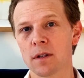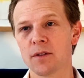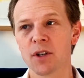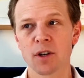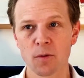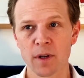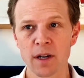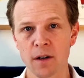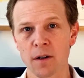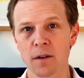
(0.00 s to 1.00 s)
the
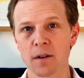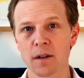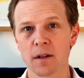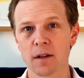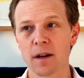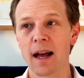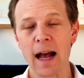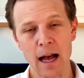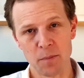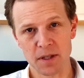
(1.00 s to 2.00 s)
career
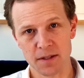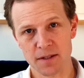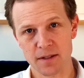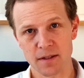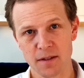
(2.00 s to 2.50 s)
happens.